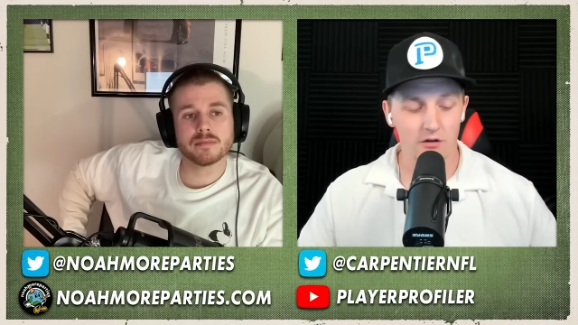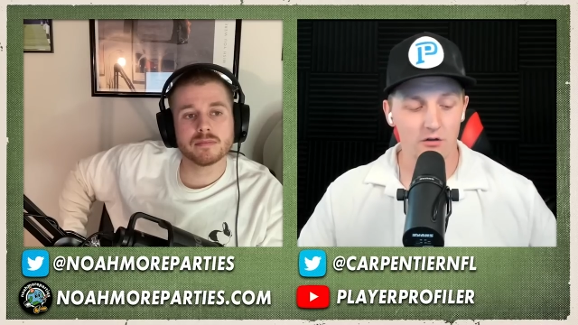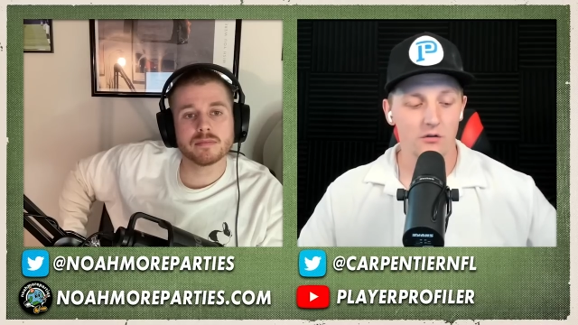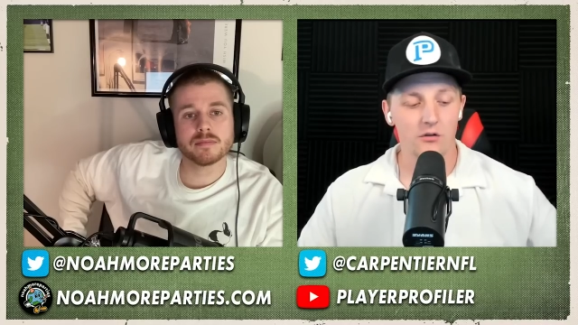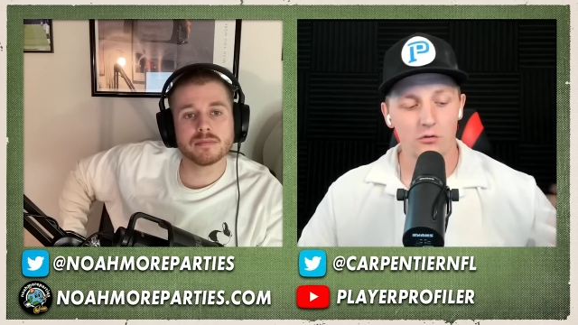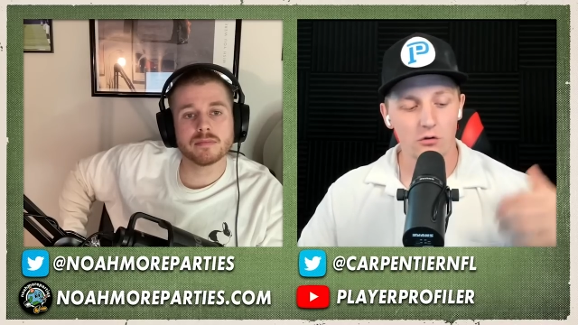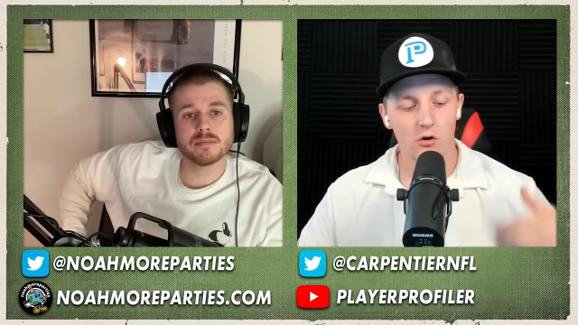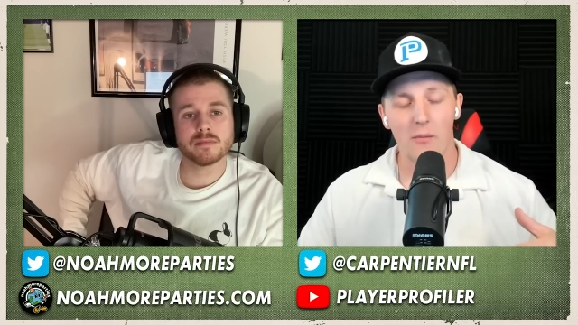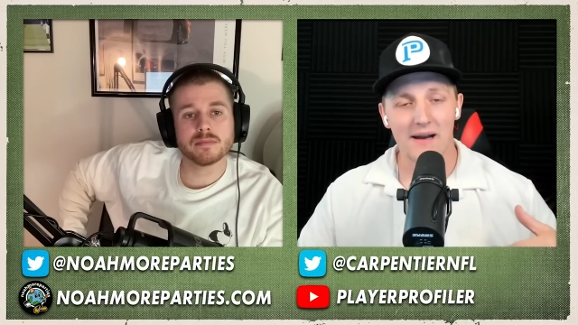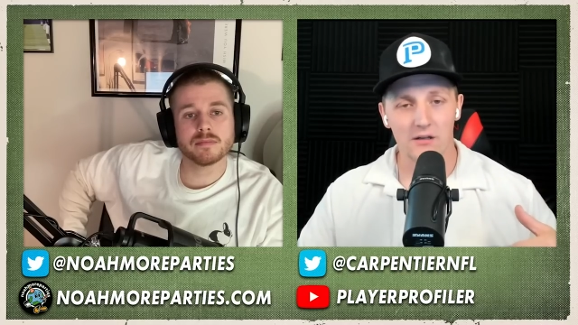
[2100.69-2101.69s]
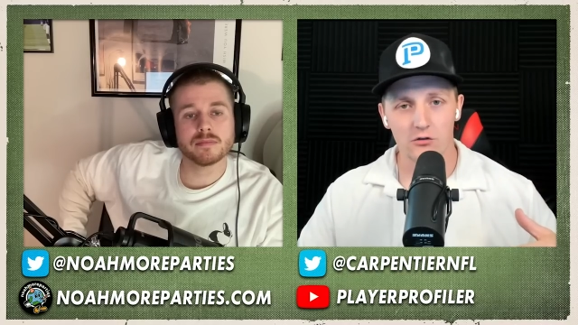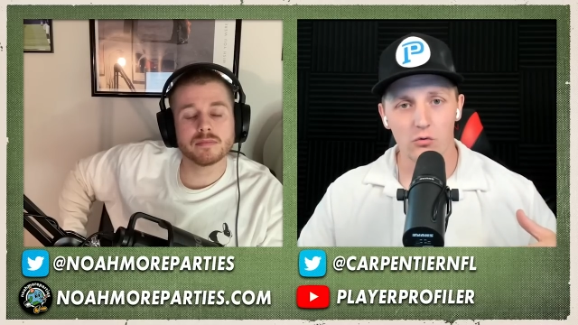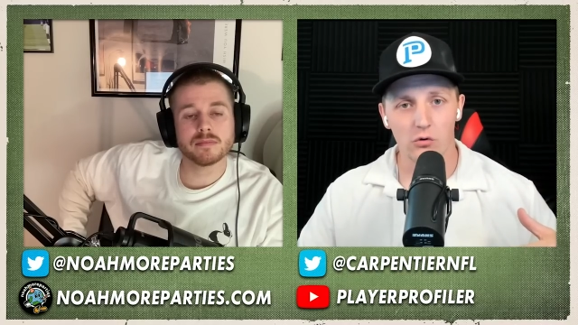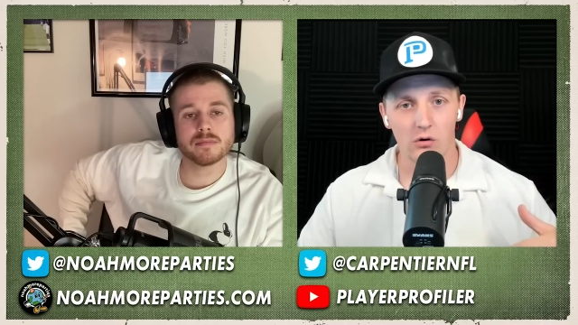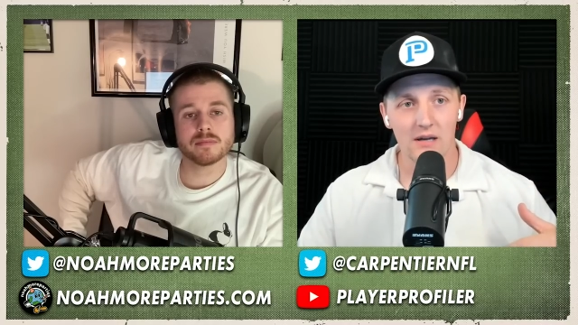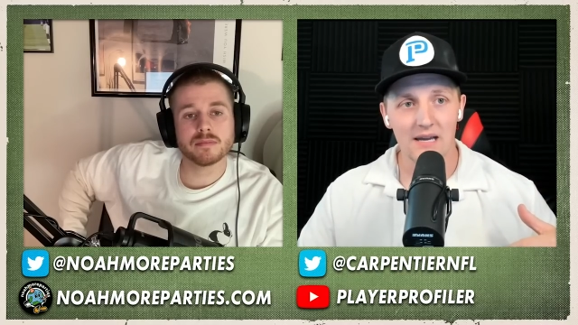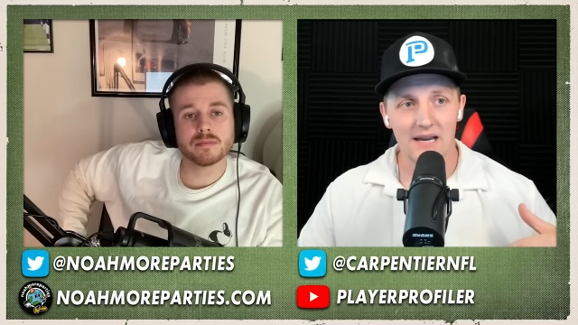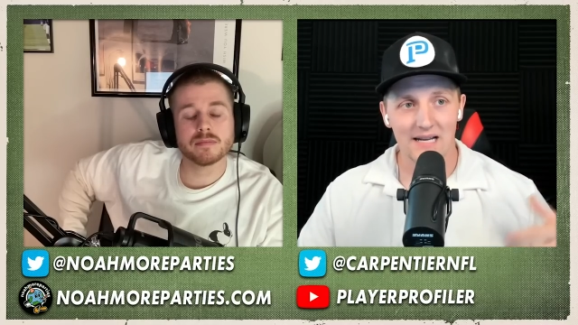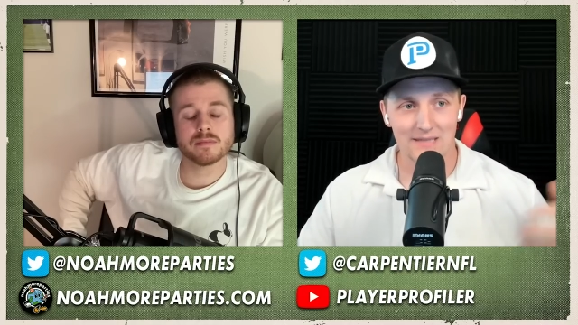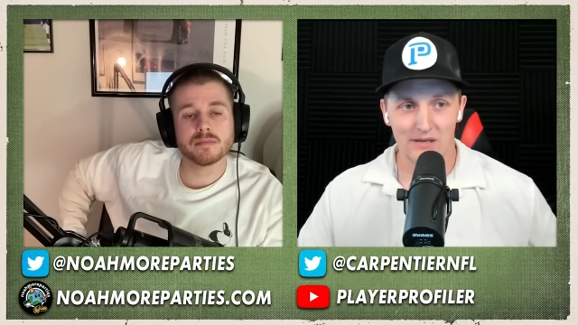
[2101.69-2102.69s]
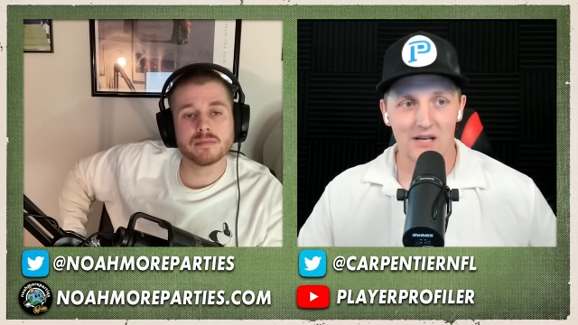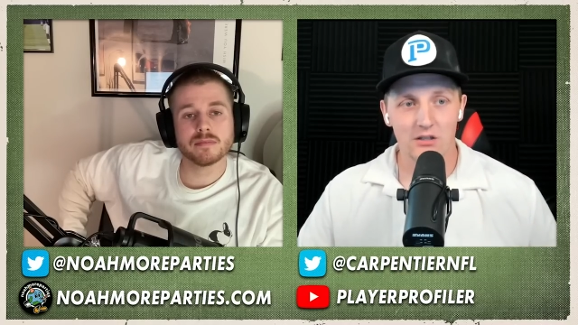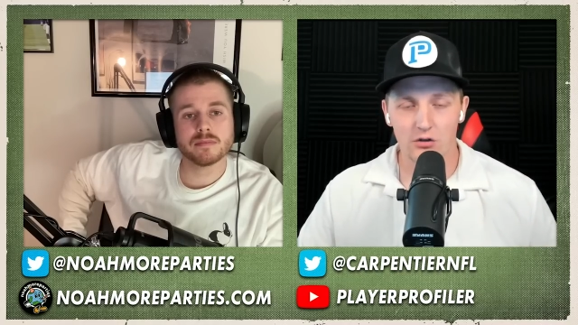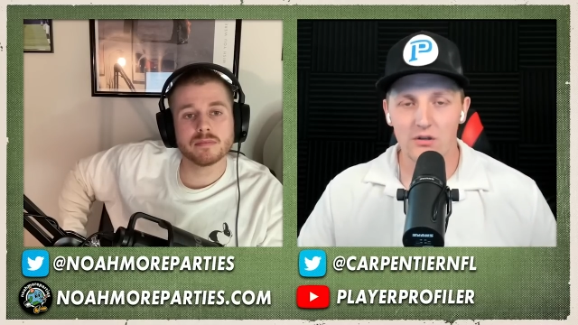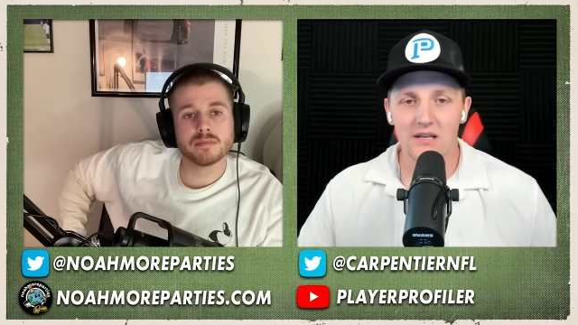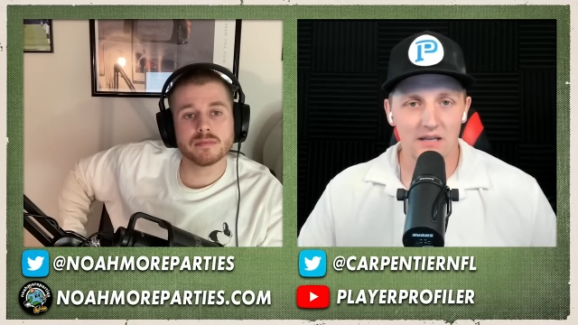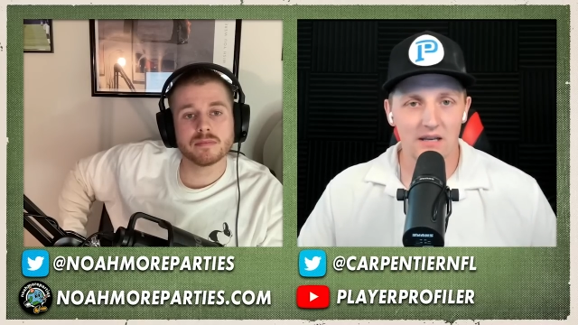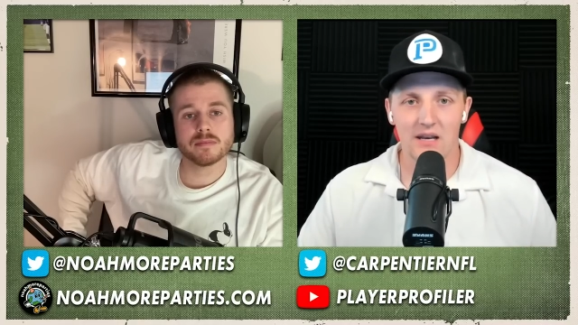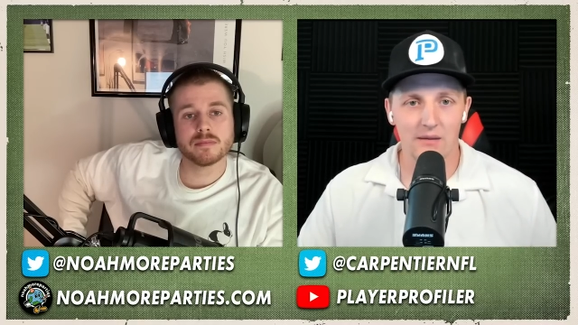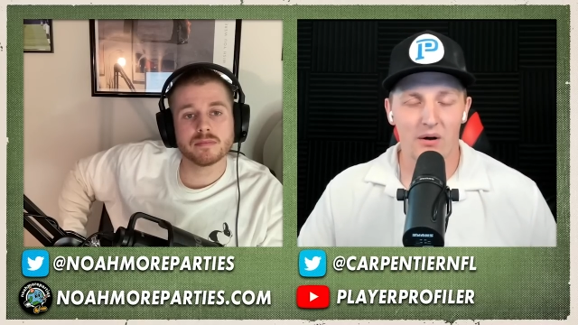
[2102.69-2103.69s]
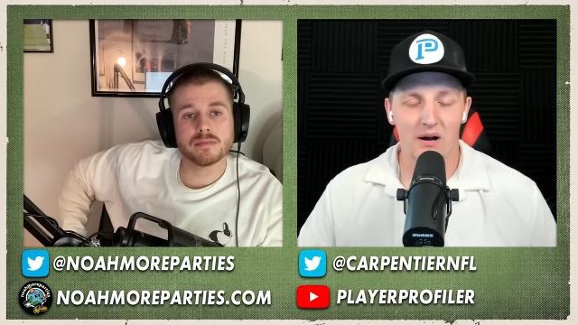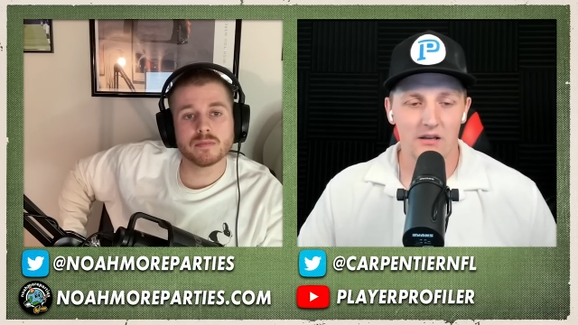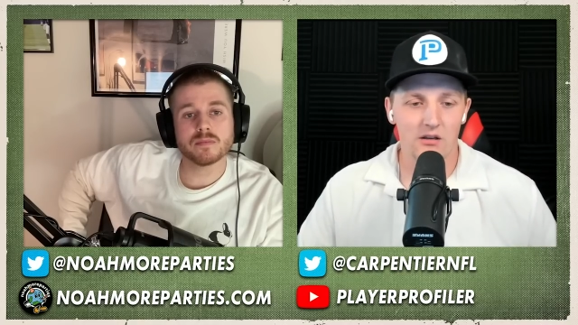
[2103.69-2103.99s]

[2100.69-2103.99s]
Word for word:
Speaker 1: or you, you, you go back to school, it's because you didn't get any po